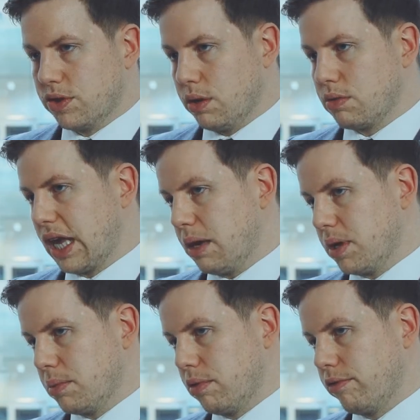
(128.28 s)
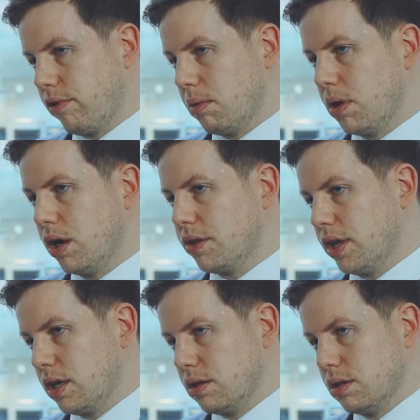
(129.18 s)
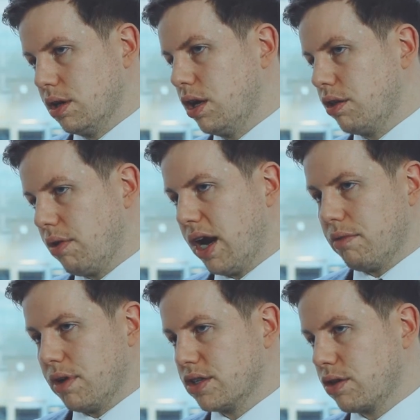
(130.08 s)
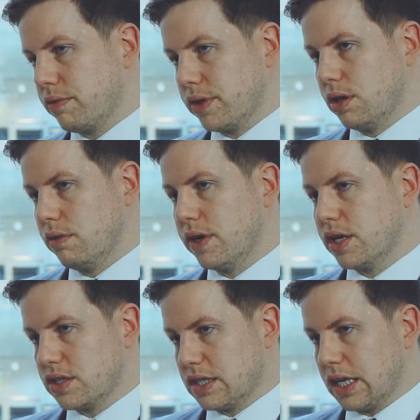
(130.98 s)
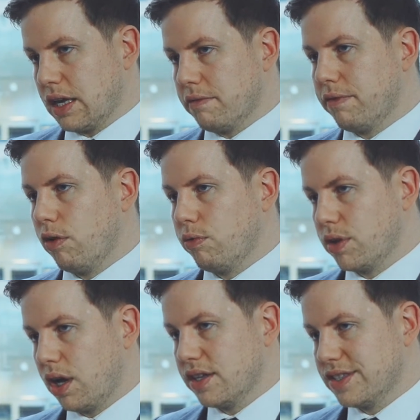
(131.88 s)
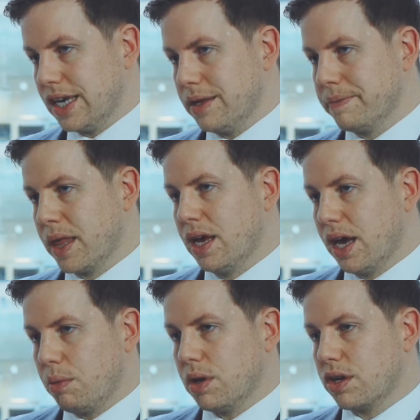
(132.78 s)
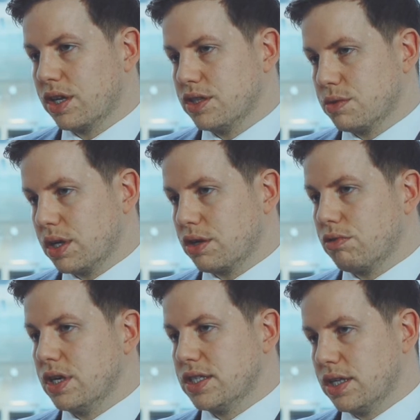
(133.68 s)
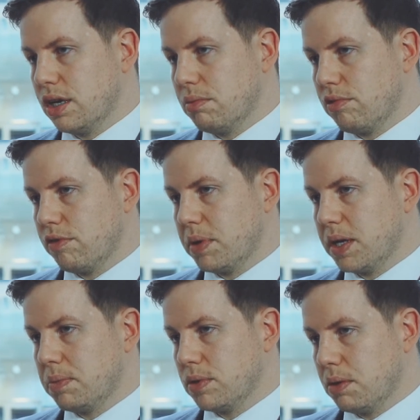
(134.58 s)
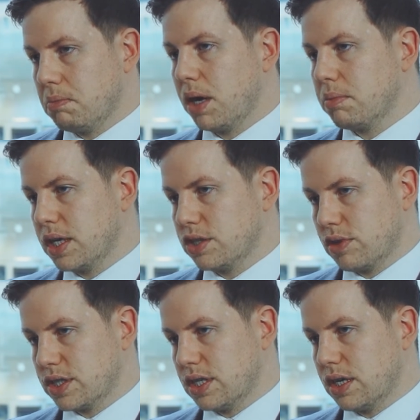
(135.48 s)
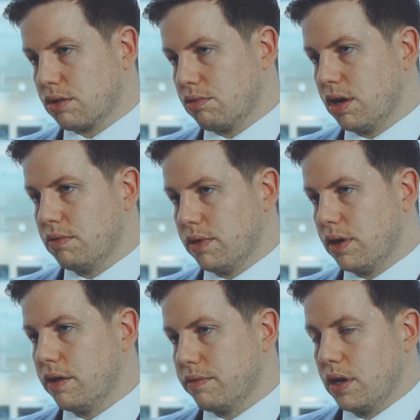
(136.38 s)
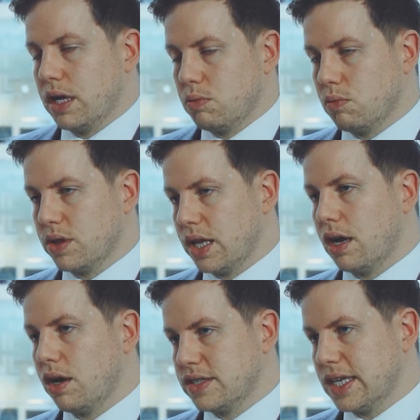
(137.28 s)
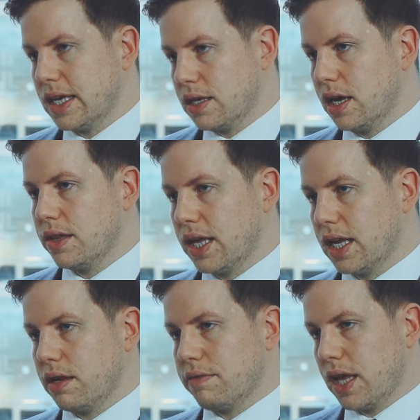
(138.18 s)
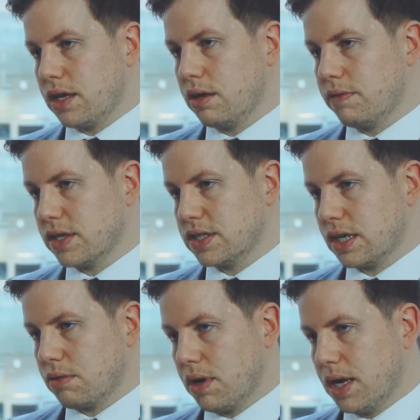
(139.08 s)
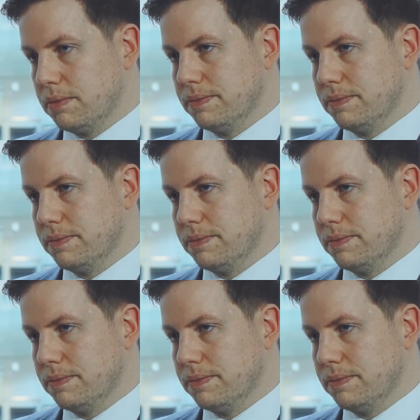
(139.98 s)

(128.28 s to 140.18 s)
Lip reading: to get people from other areas of the university involved with IT, and we're looking to increase the number of people that might be interested in a career within IT at the end of their university career.